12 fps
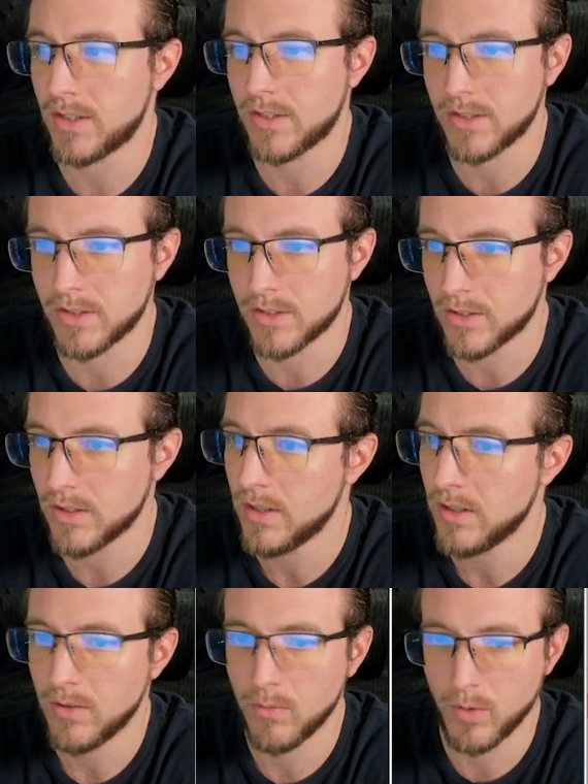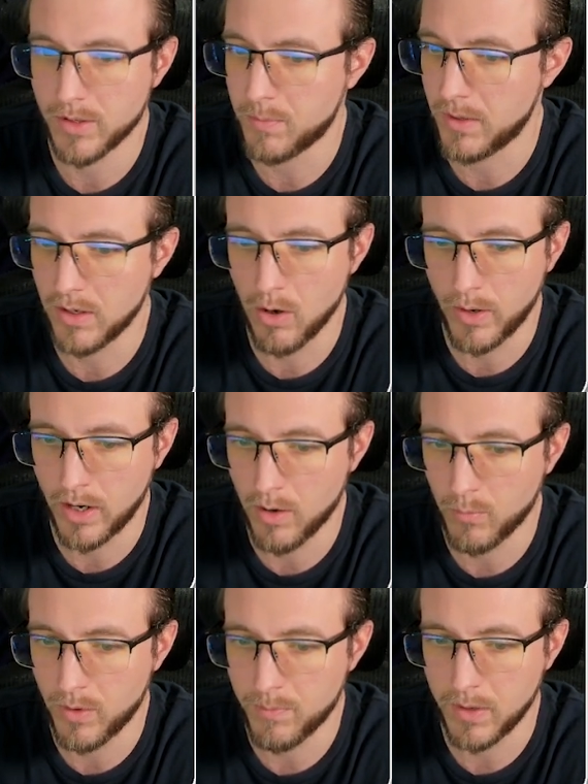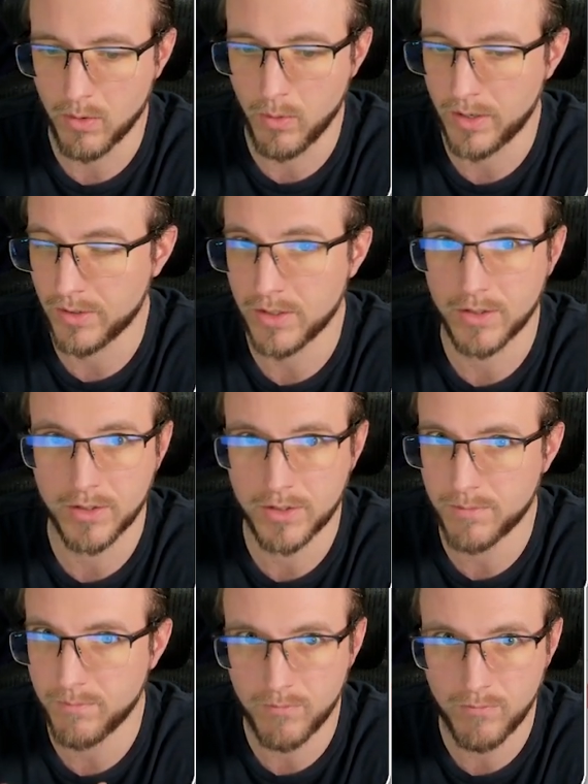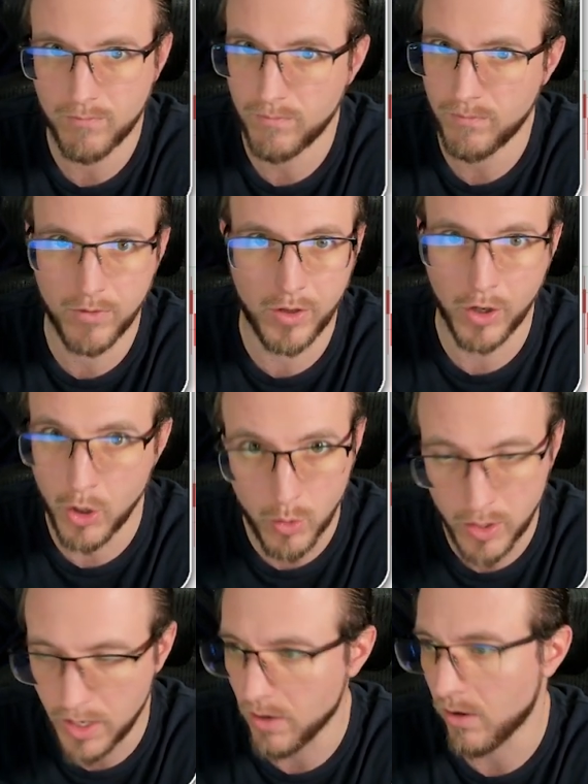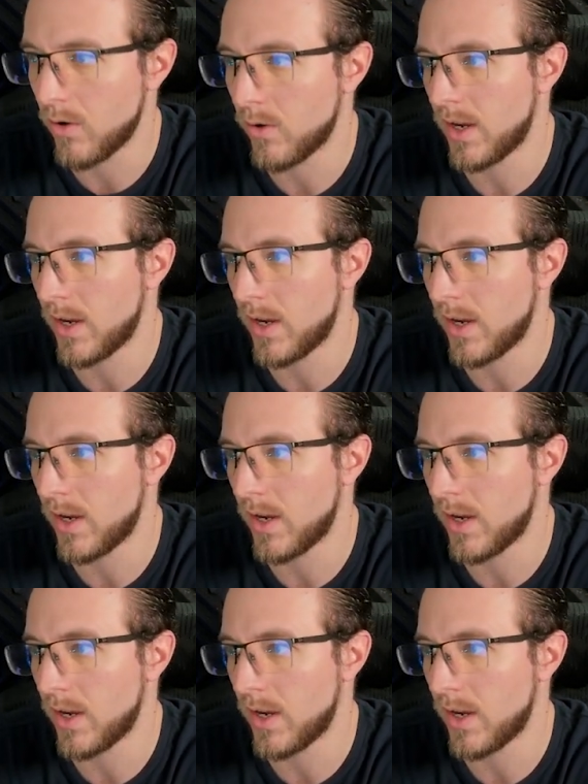This is what's been going on with Bitcoin since the new year.